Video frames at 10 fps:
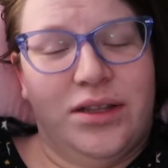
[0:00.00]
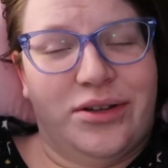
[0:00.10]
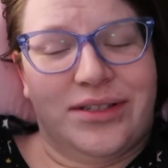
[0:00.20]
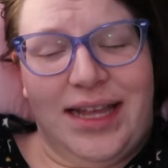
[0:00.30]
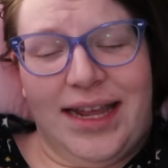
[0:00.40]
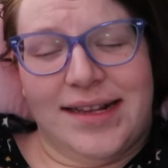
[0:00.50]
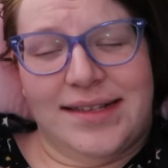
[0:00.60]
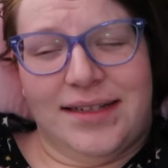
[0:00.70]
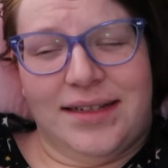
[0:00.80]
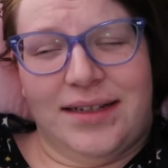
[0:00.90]
looks like
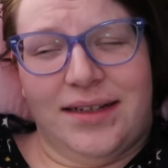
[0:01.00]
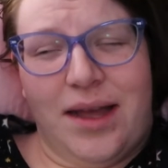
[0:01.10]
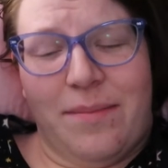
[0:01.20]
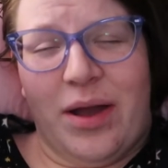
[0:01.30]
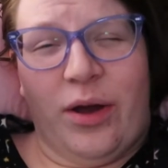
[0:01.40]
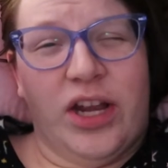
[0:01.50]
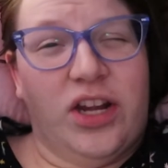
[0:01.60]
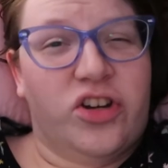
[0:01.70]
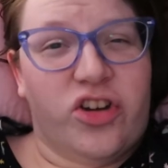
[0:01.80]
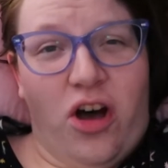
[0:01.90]
it's a
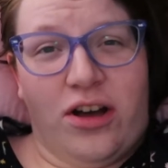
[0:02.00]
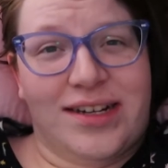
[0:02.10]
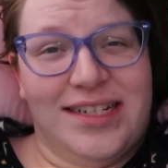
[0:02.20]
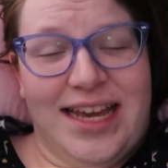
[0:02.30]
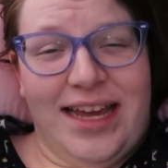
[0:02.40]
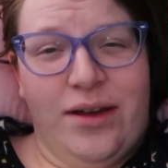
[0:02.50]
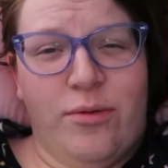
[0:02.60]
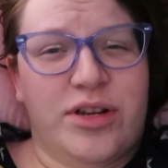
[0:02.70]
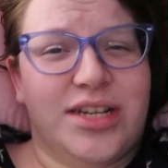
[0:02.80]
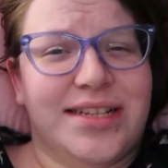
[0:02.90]
American dog tick,
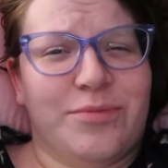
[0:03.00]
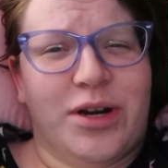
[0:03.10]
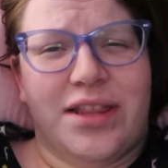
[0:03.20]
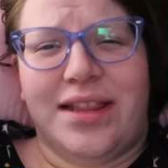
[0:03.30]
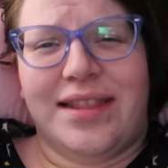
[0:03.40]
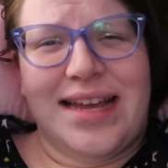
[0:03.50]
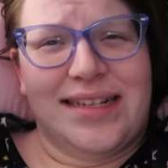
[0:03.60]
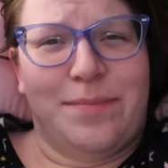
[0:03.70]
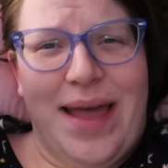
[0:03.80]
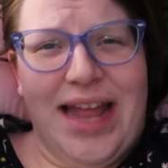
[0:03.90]
which is one of the
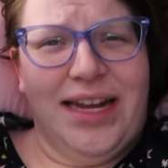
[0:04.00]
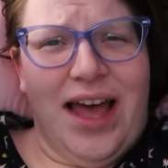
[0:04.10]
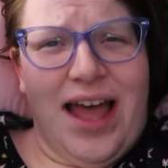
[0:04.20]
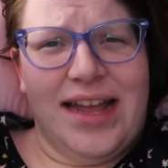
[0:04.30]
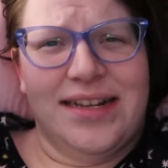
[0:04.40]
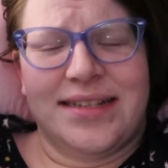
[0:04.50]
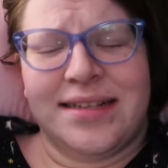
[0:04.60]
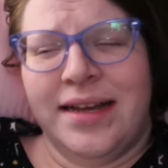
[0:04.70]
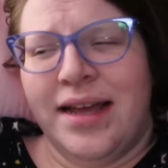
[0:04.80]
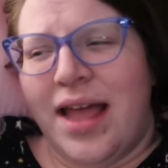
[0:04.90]
less bad
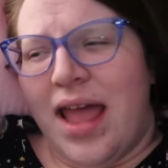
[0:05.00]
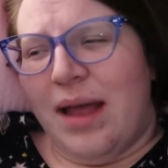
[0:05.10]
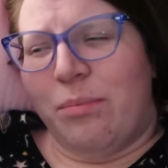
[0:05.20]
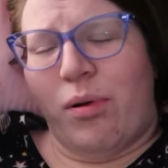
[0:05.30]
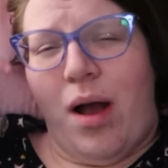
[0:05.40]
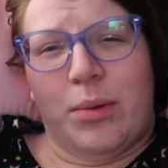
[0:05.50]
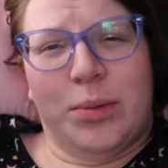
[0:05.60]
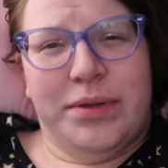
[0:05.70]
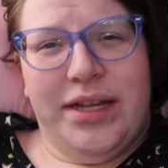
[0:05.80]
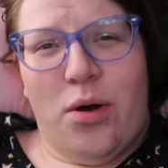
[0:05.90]
kinds. It
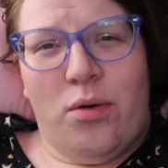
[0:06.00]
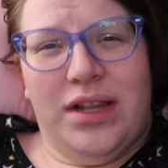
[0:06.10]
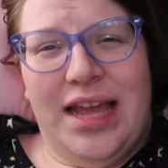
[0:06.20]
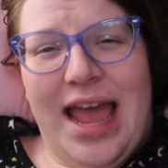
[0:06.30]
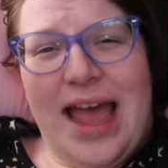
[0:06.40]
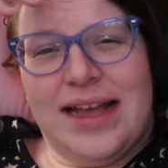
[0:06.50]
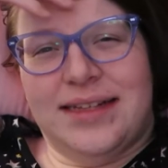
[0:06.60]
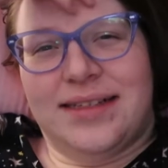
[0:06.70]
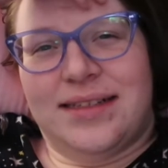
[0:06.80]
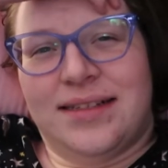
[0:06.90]
probably only
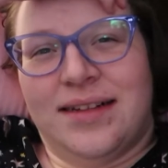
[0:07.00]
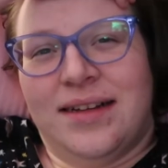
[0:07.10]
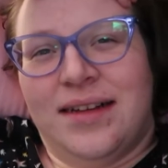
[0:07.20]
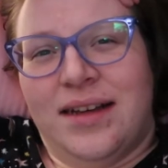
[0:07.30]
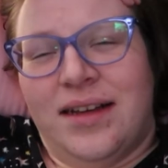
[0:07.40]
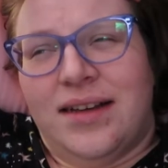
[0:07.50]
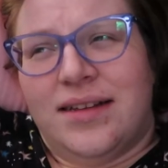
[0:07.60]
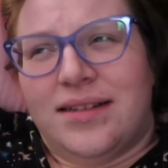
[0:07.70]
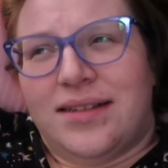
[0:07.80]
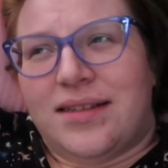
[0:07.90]
has
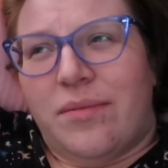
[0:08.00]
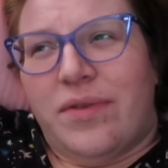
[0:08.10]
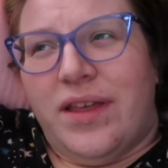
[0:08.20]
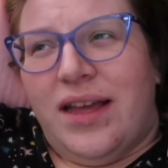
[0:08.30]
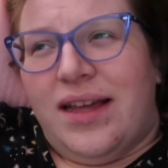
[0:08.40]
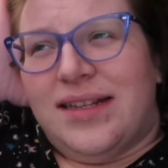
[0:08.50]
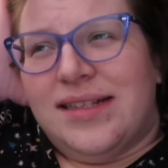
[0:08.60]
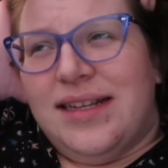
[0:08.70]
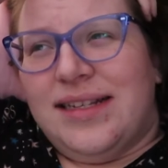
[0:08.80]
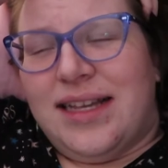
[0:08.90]
something, a
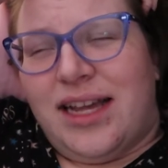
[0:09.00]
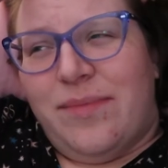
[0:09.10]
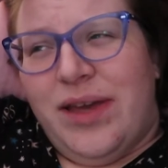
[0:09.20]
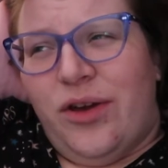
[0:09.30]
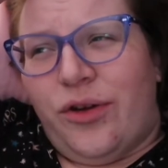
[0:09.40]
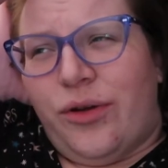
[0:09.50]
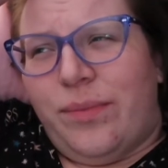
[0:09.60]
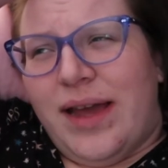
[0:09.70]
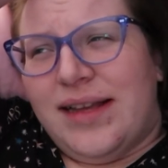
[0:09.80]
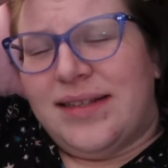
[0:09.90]
disease that can be
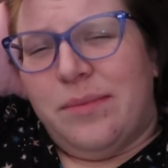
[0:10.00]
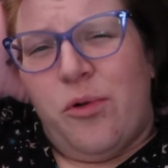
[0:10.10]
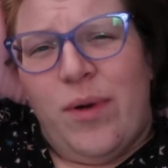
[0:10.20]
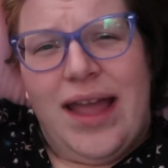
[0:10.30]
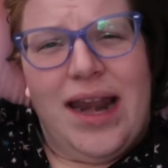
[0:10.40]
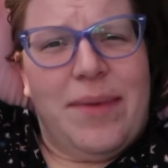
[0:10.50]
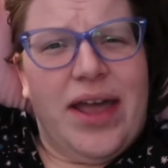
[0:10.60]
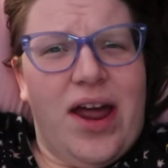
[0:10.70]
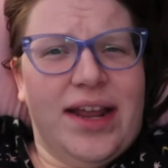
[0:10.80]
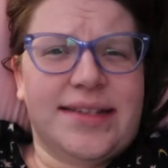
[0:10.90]
cured by some quick
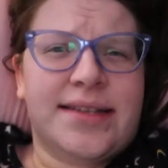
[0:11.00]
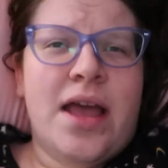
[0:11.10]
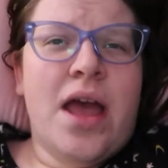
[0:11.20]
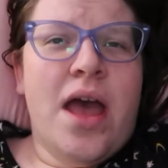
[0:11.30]
antibiotics.